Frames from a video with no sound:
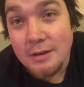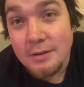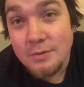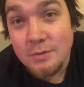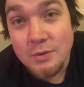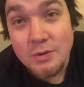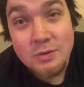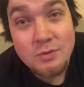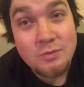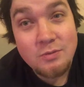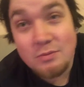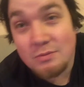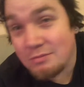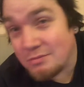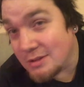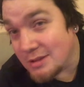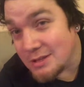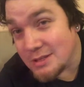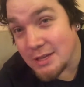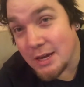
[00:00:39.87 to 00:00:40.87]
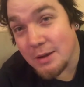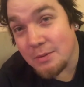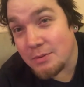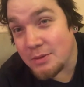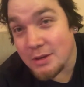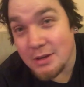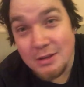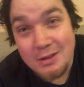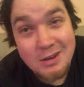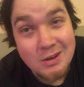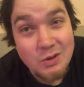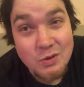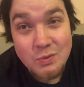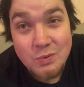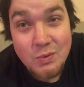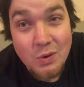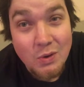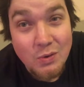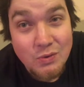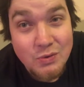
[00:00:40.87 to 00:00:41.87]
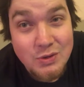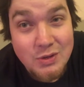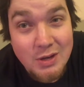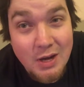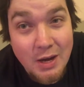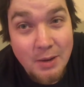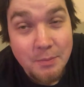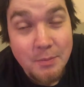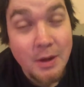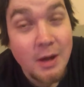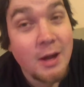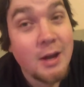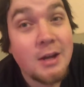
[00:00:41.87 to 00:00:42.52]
with the same thing that I do all the time.